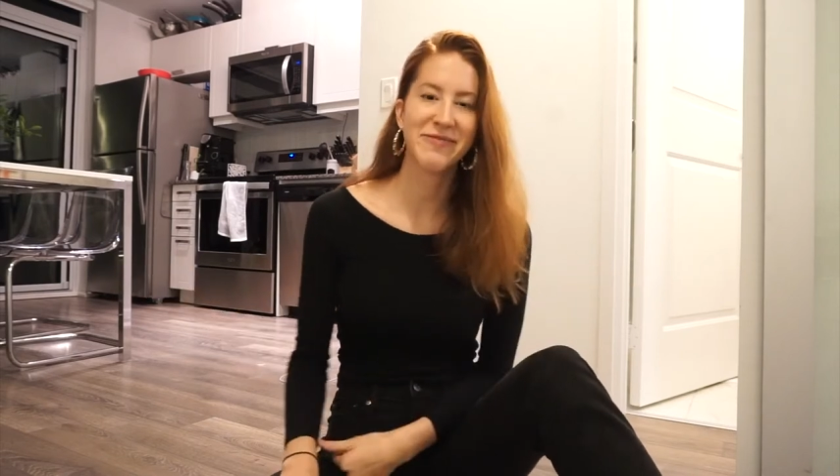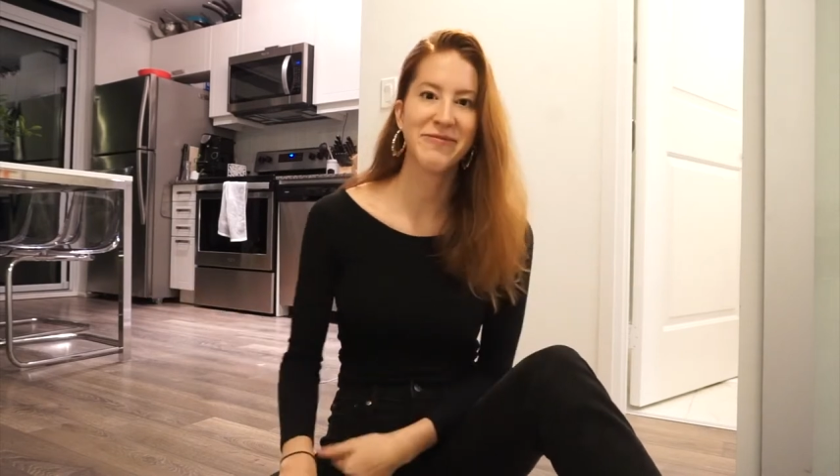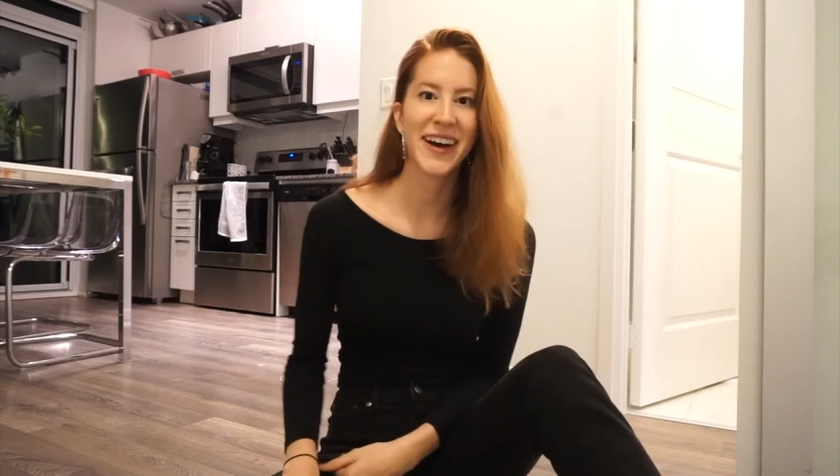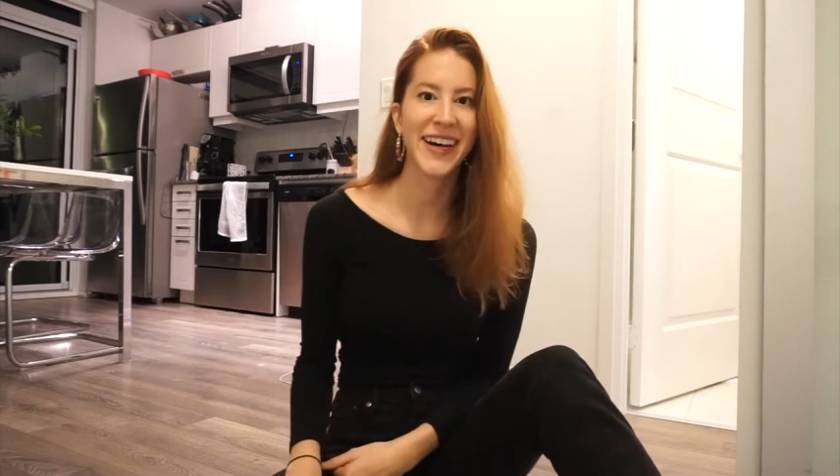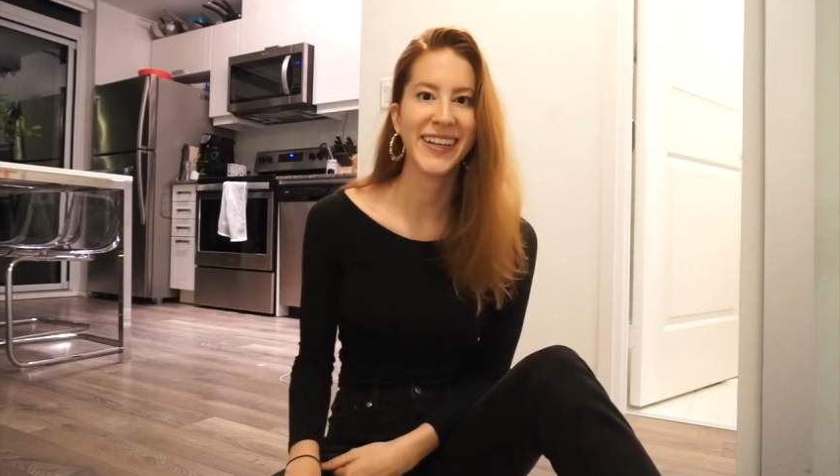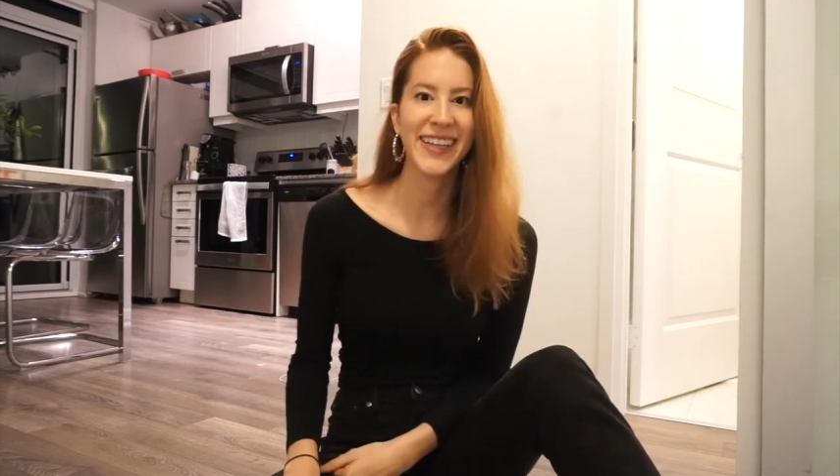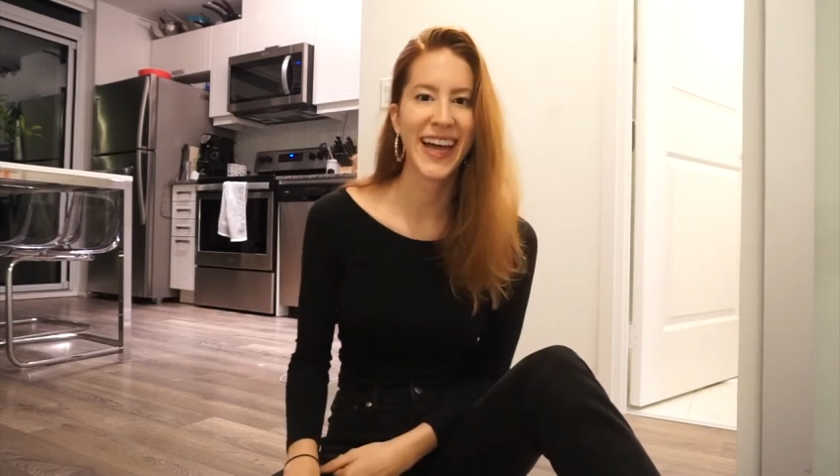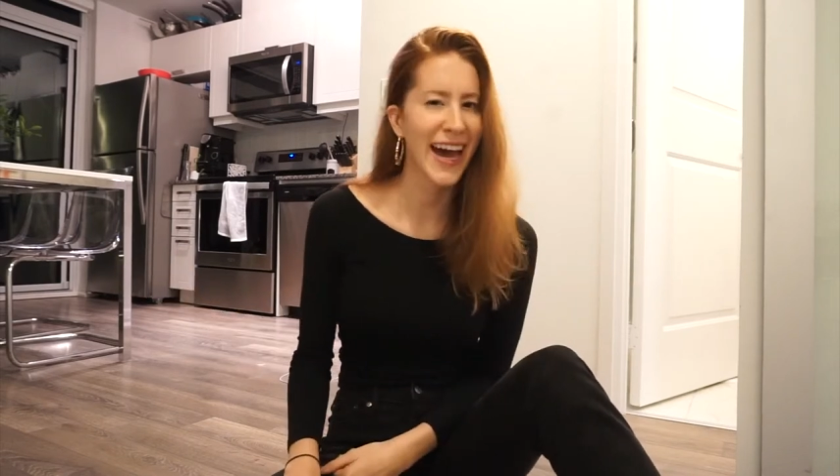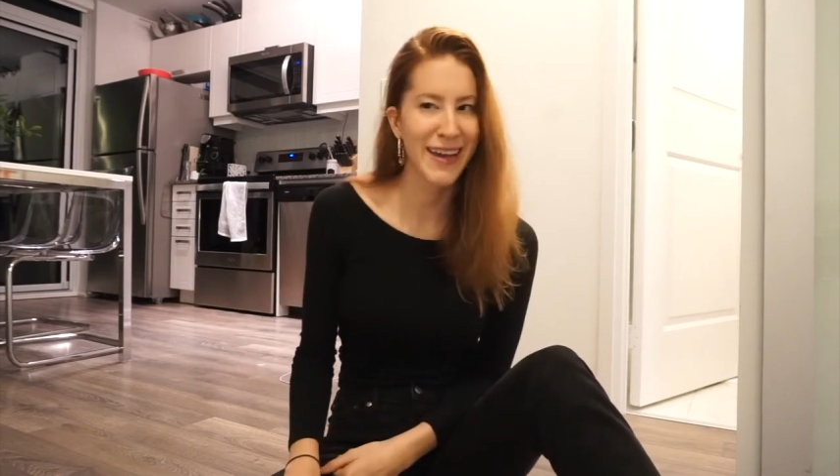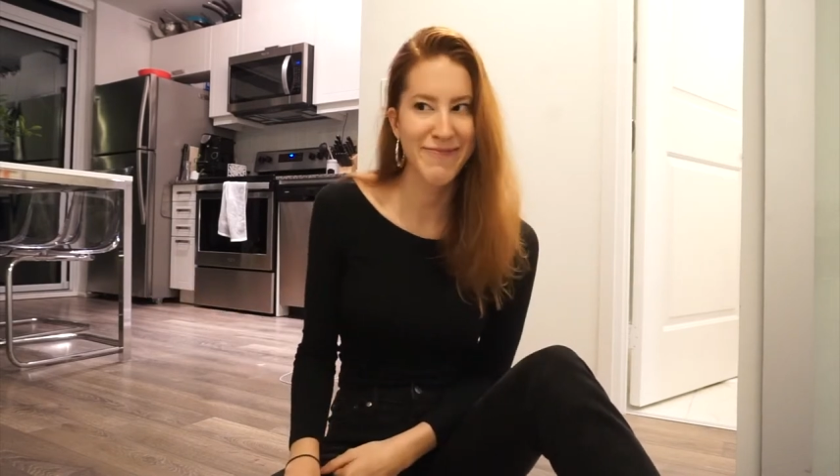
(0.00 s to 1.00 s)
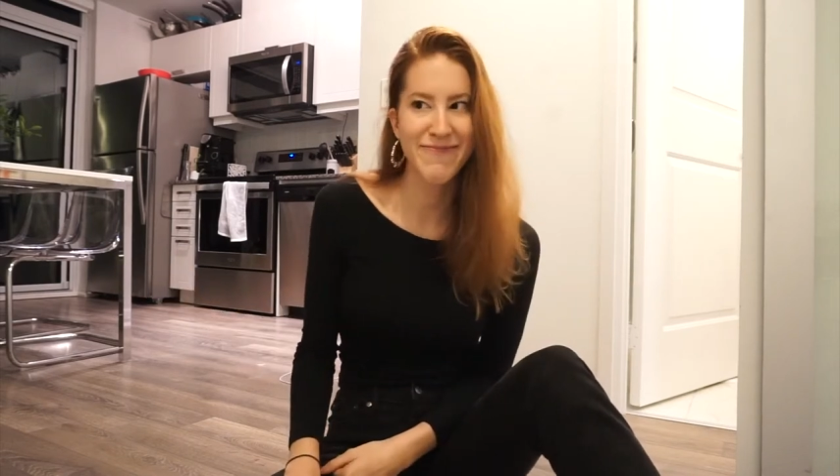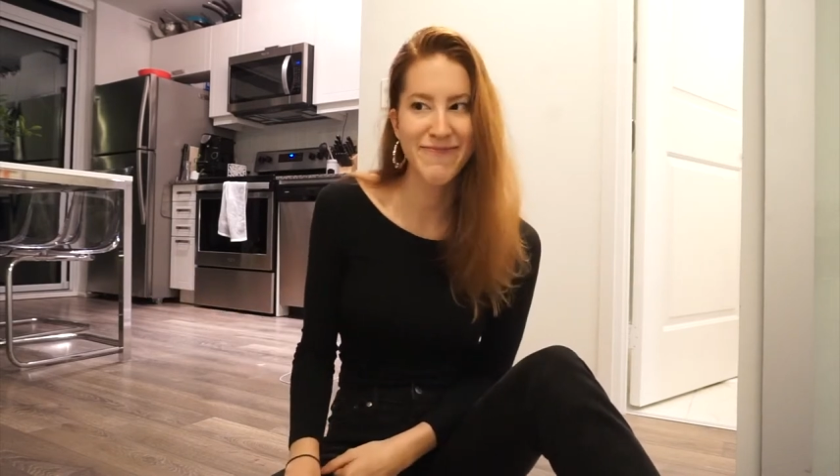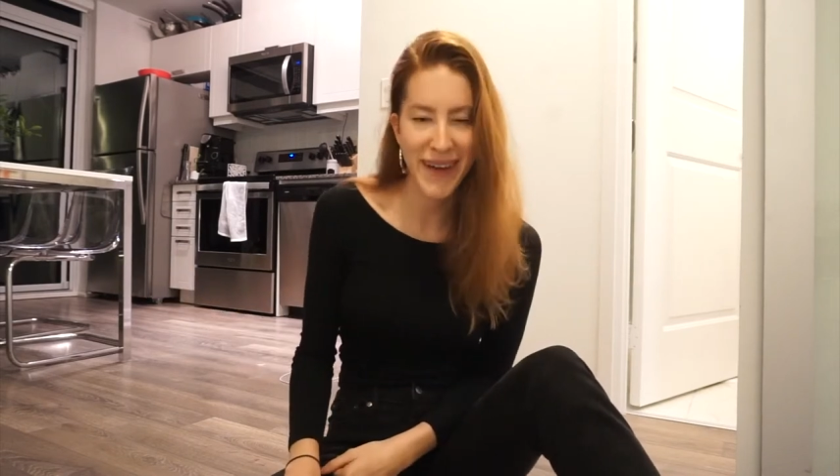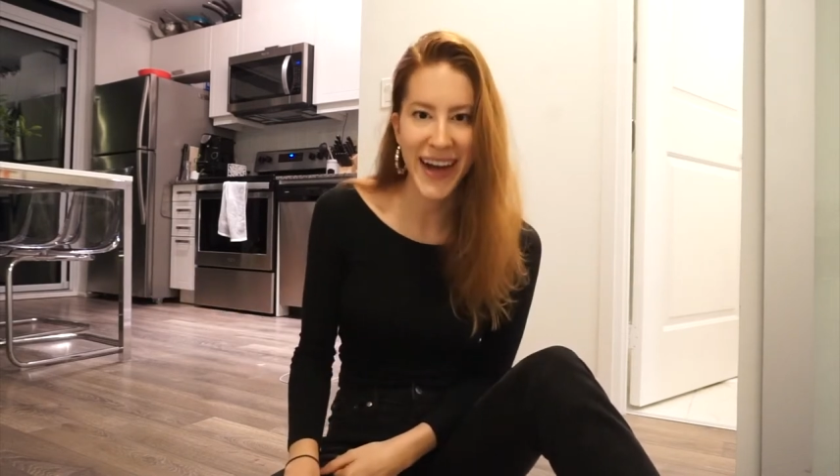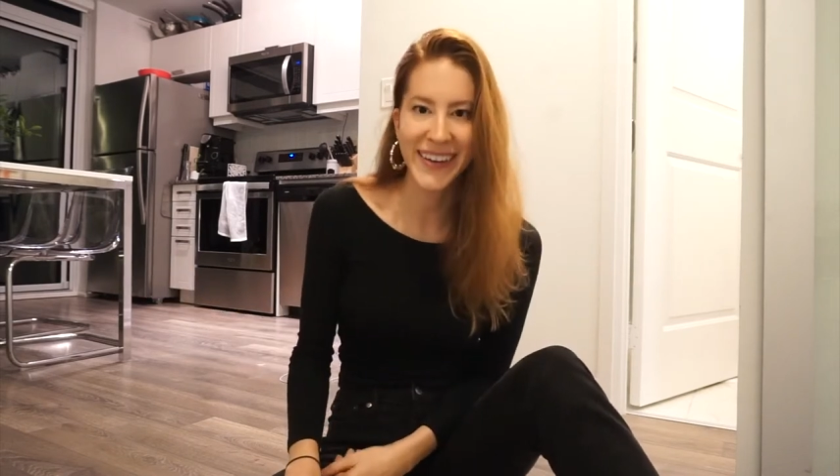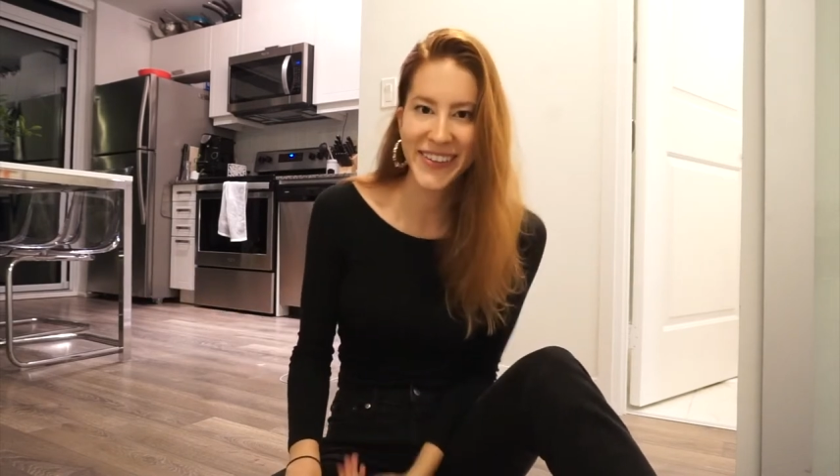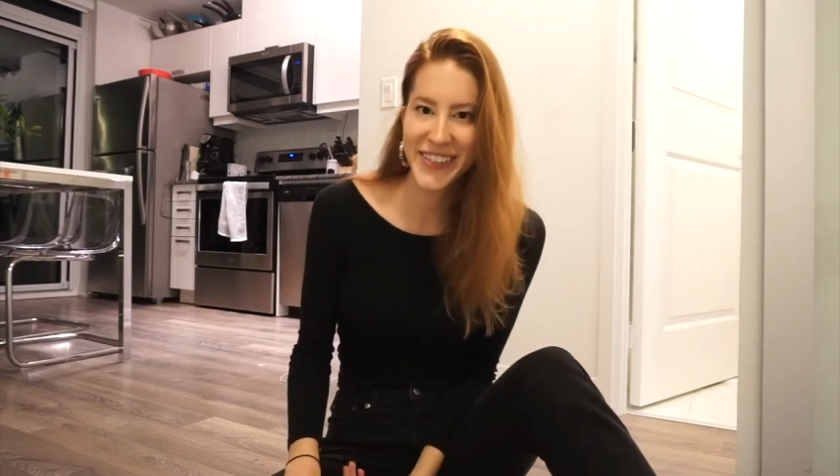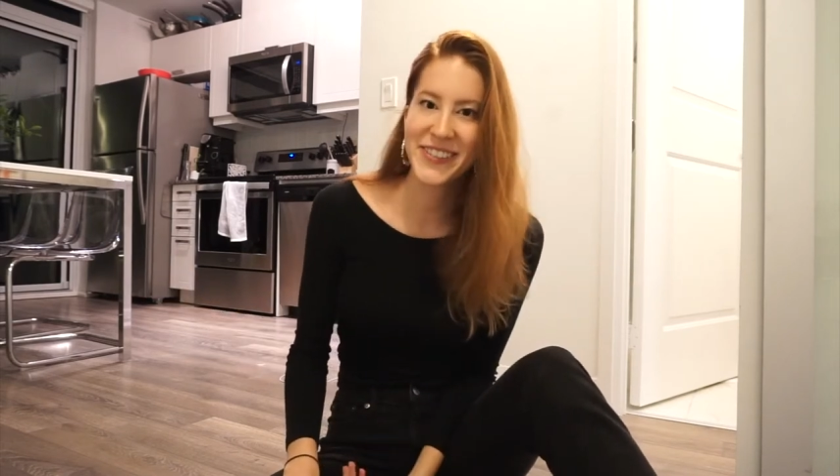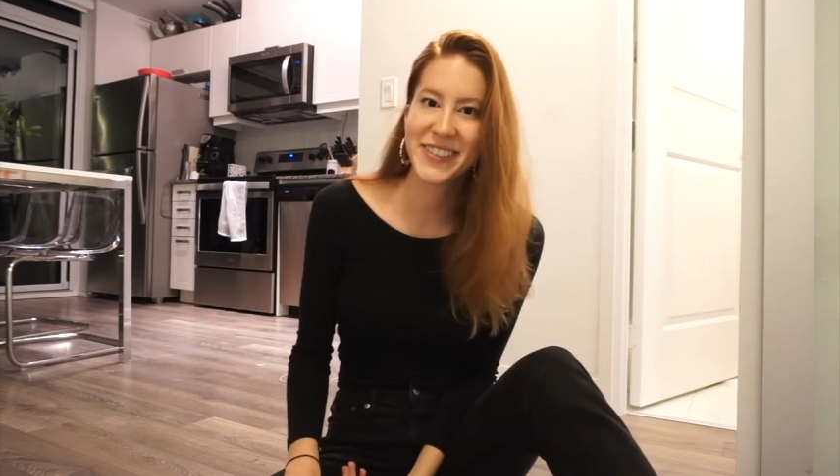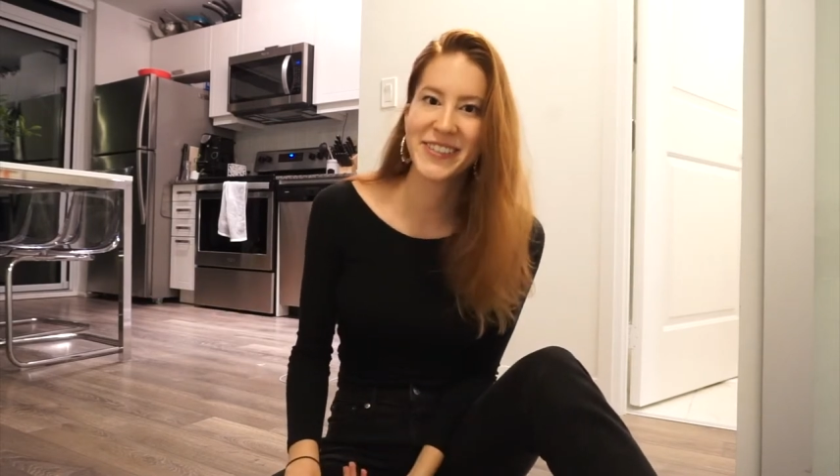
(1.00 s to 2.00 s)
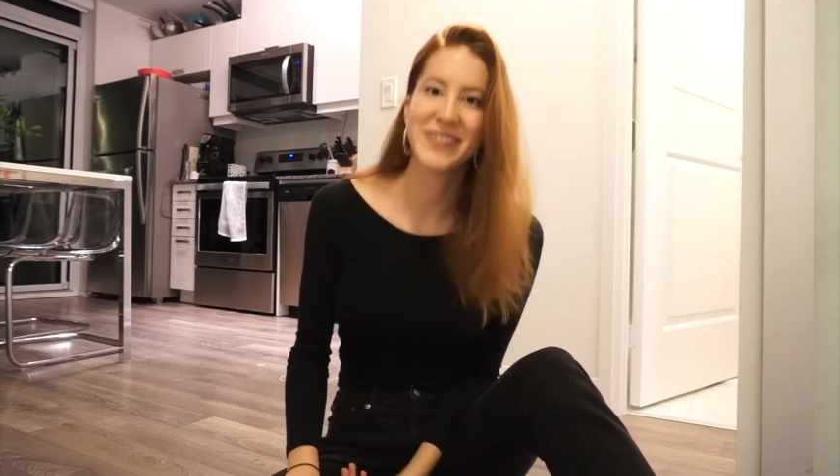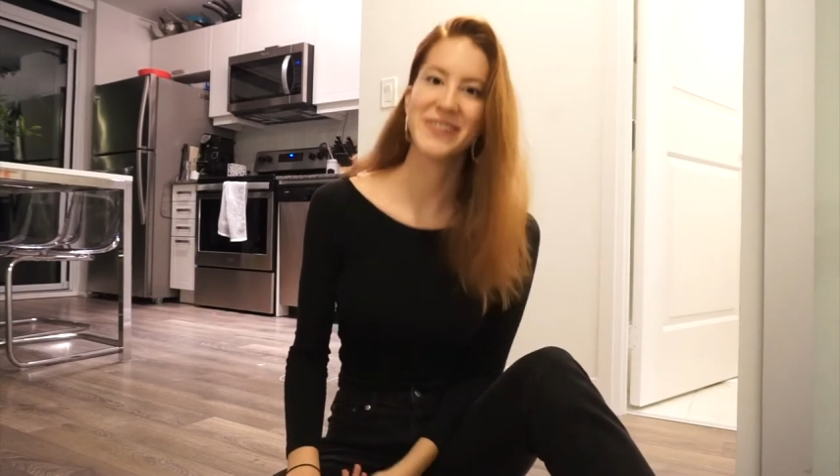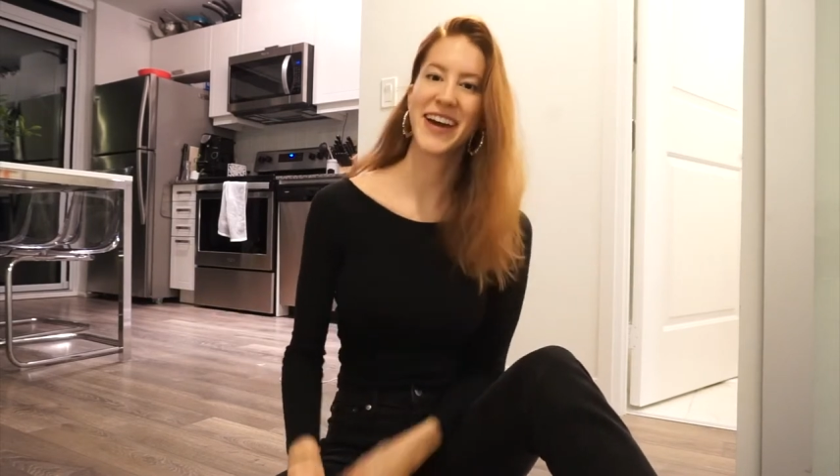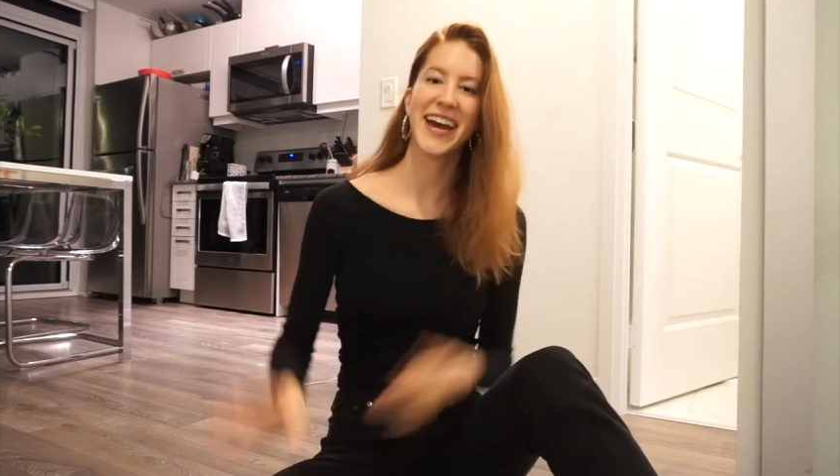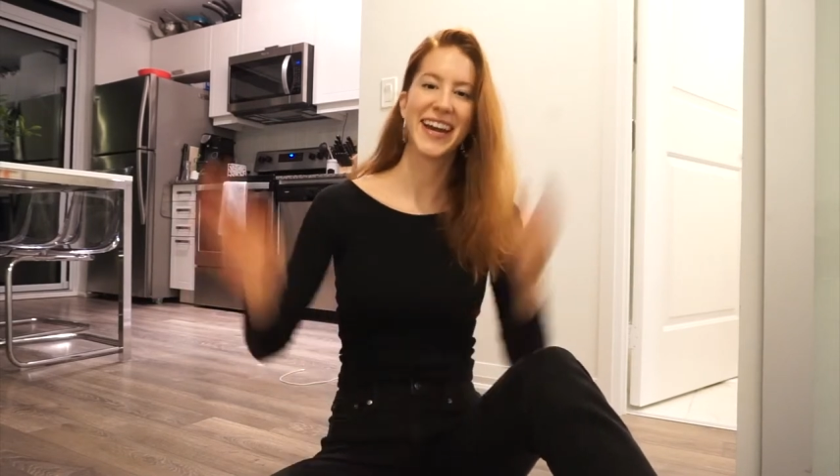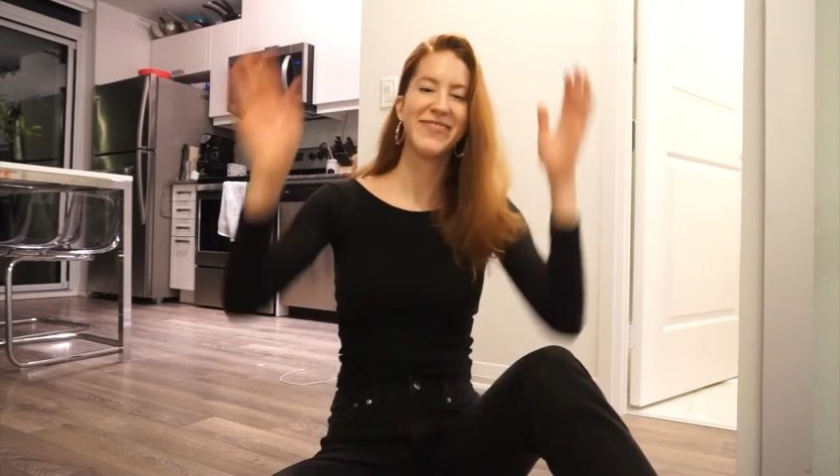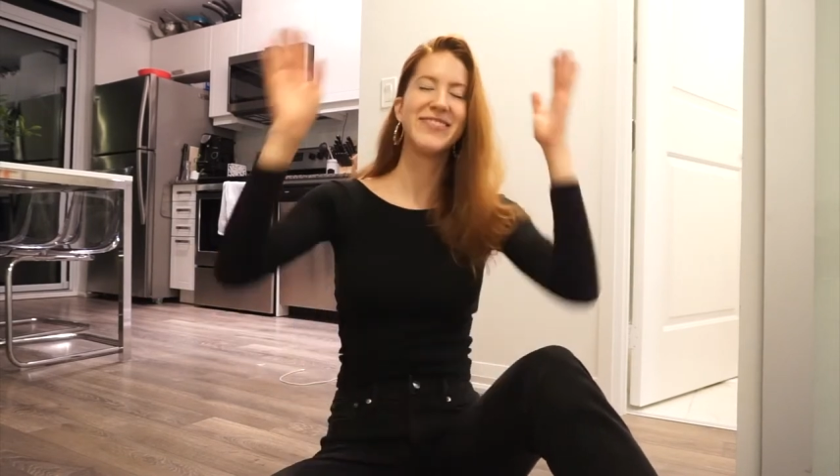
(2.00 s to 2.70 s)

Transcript: well, I'm back on YouTube and I'm